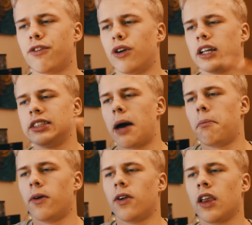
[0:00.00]
For
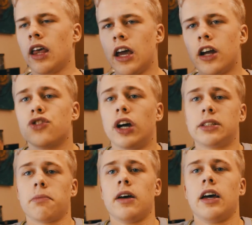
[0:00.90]
example,
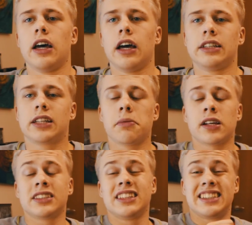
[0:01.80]
tricep
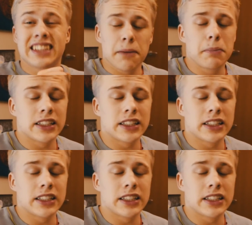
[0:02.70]
skip